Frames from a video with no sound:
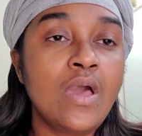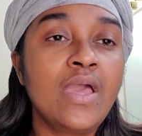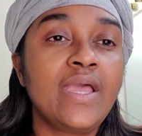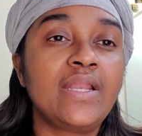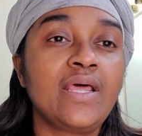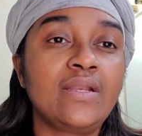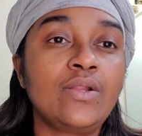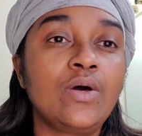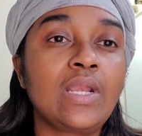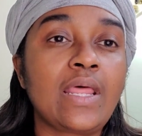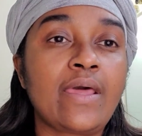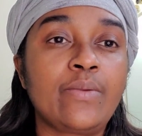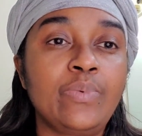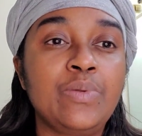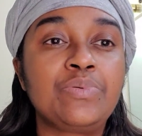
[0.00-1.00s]
And I know a
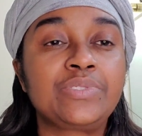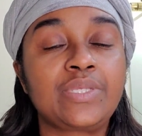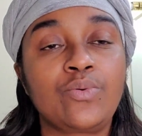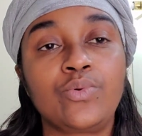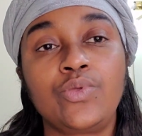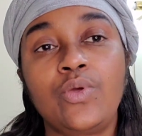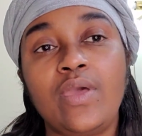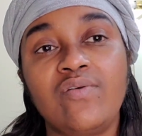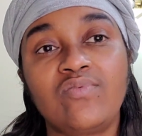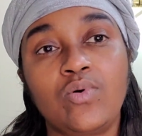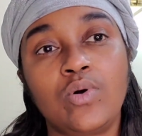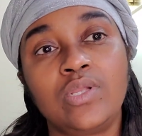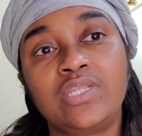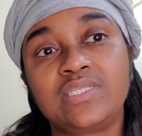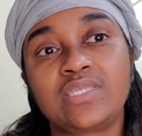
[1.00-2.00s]
lot of people say when you have
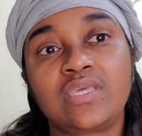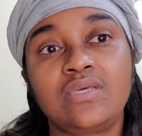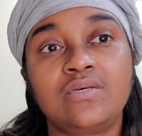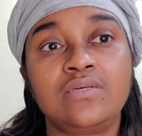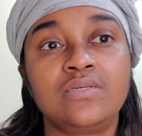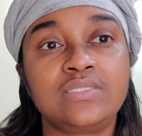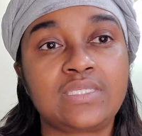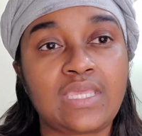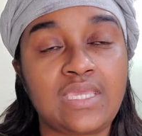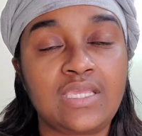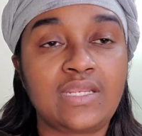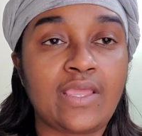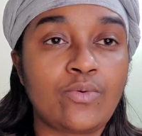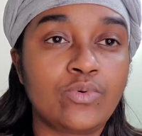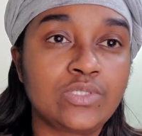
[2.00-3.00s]
oily skin,
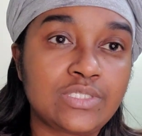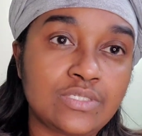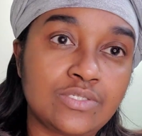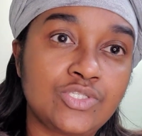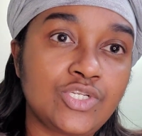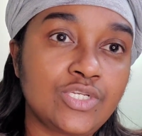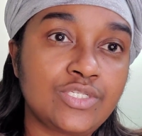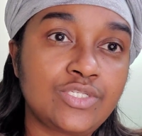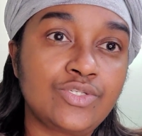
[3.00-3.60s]
they want to suggest